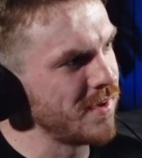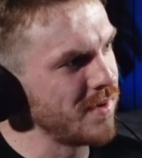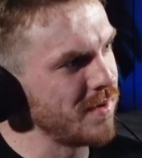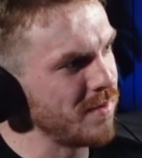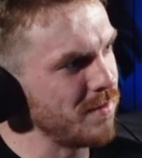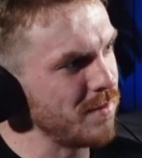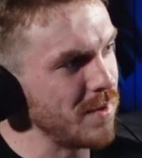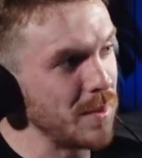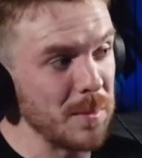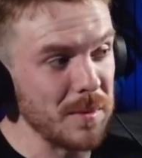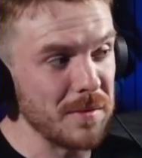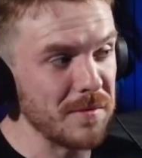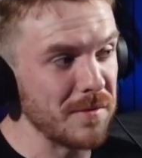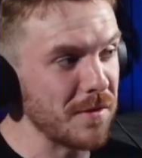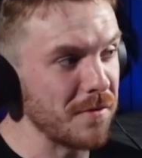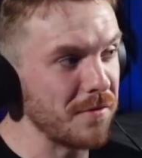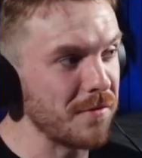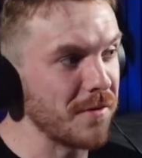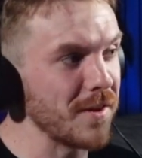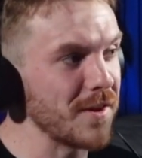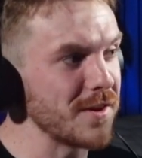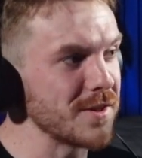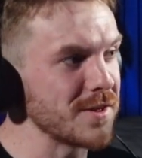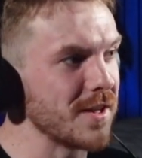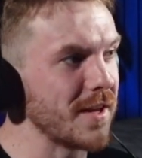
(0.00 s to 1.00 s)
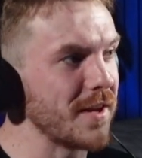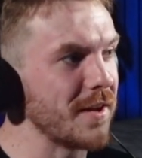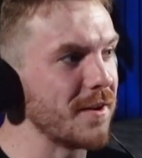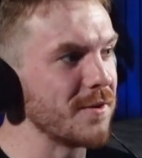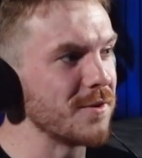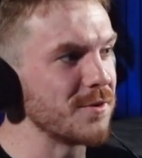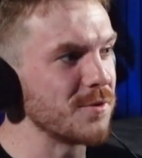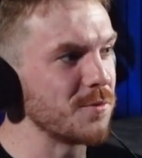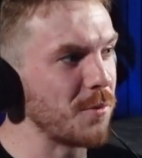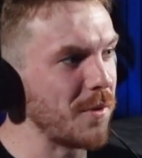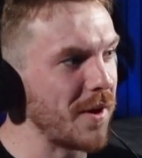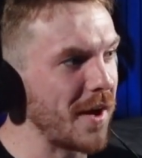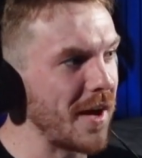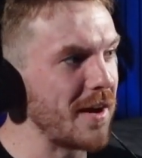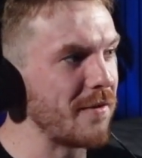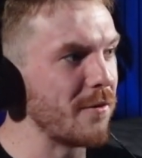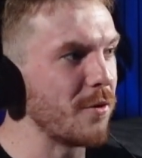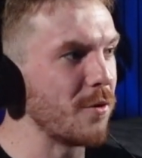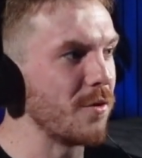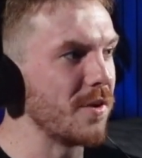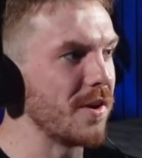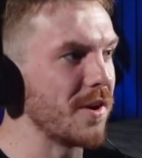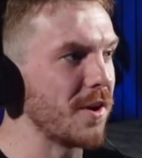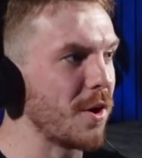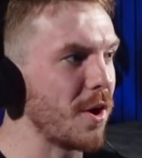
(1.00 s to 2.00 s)
maybe even our Felix Leiters, we have
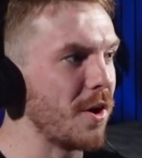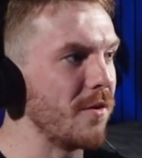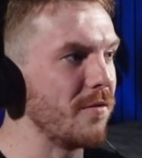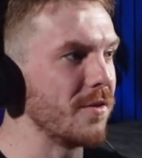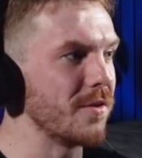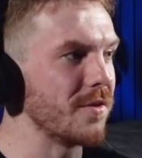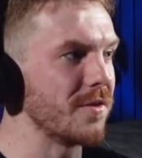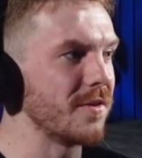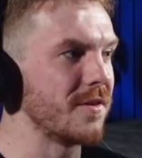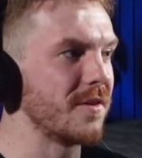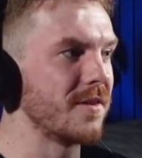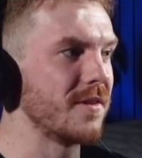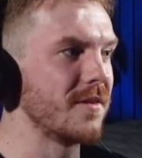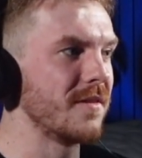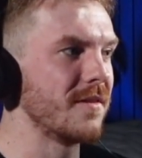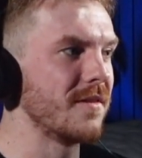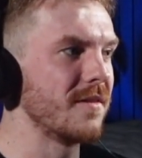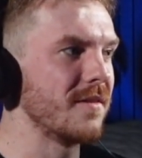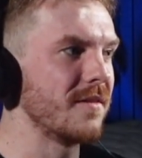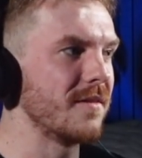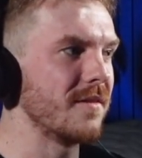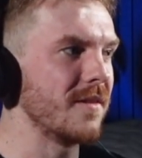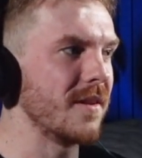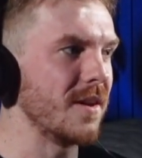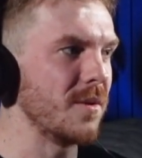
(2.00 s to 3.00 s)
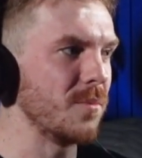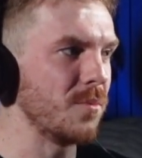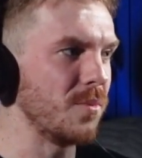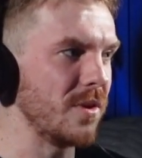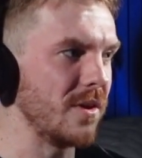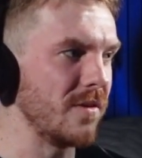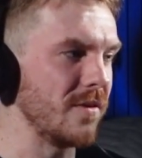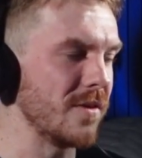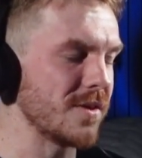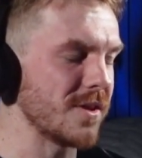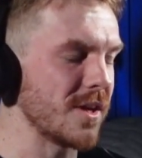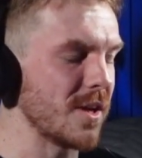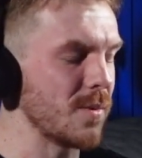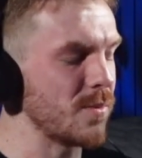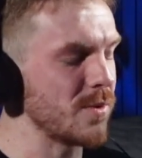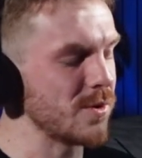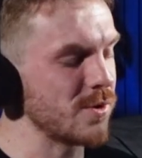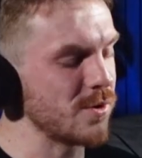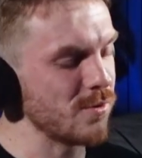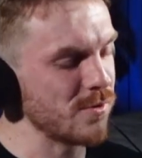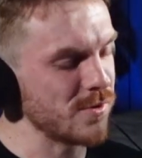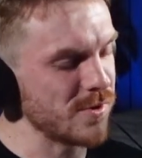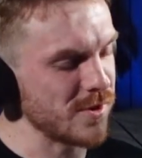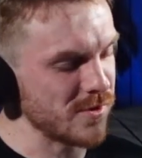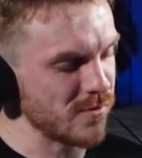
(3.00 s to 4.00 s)
already covered in previous
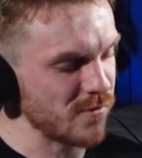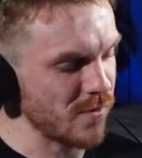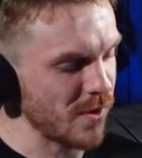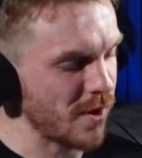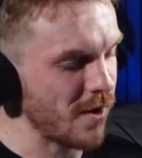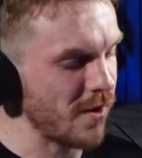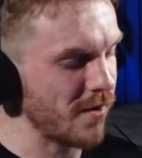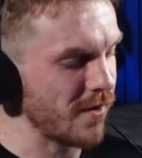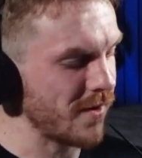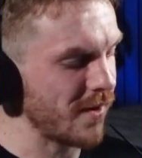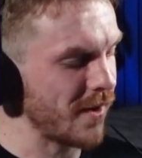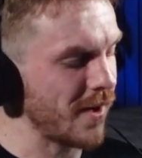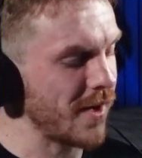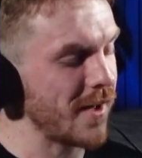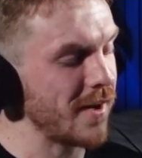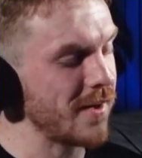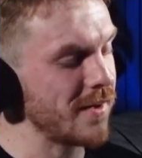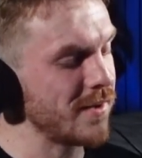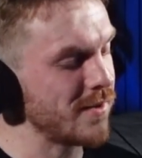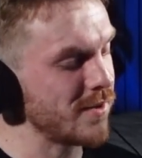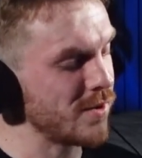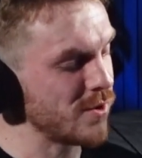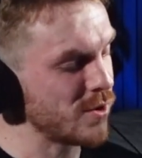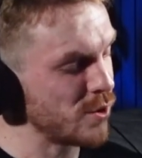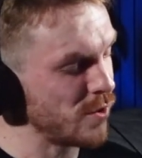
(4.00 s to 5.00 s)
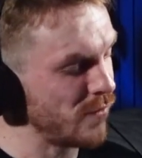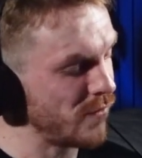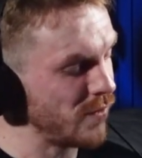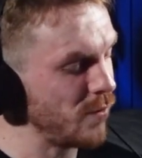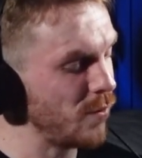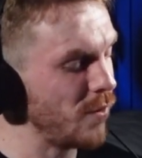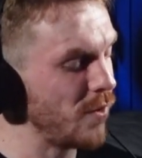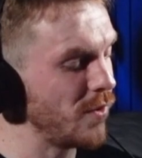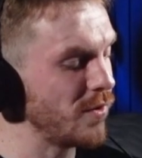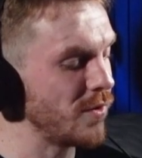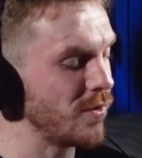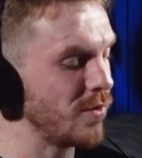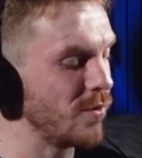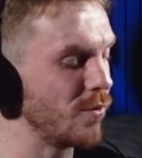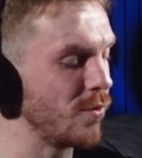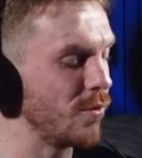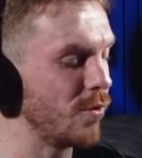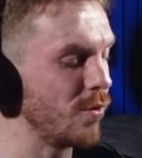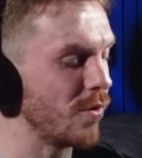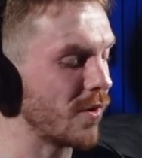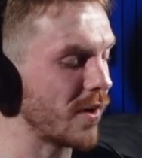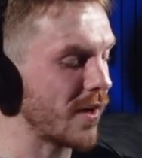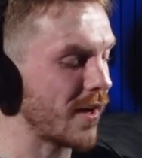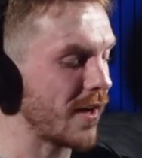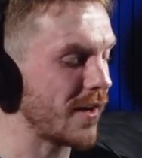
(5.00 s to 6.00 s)
episodes as recurring characters. So if you want to know
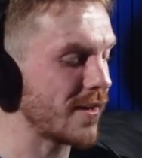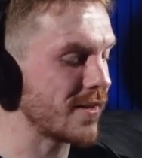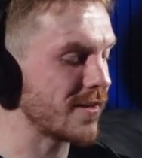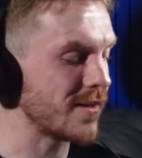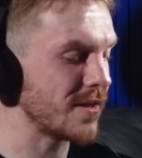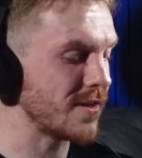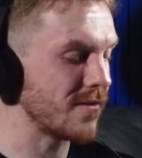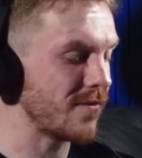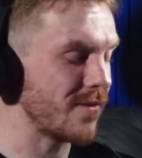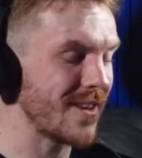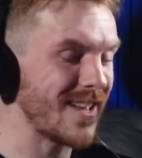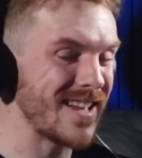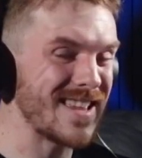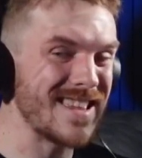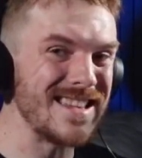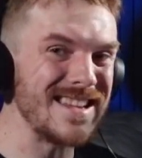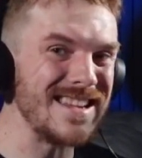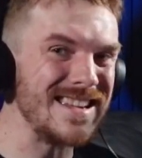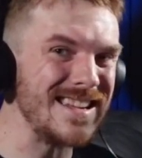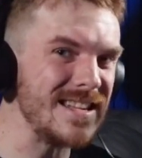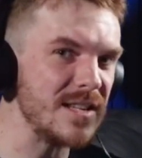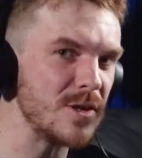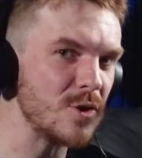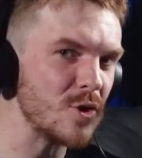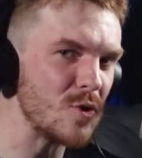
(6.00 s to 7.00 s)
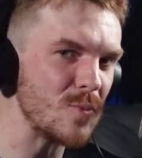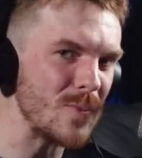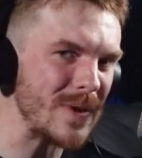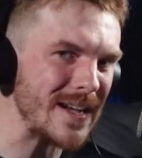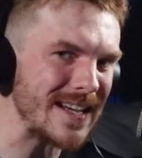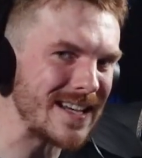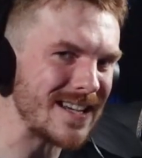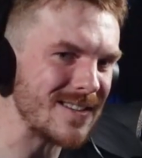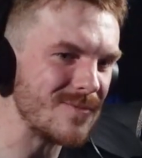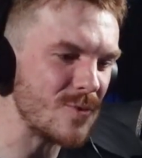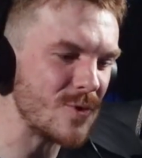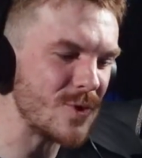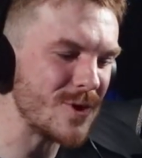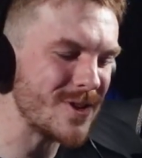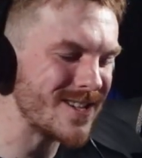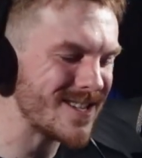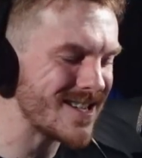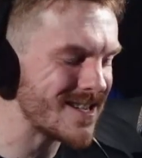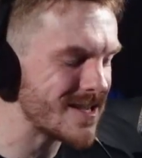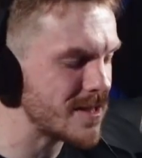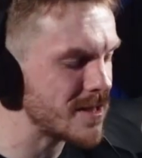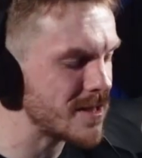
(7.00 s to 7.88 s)
who our cast is for that, you need to go back and watch it.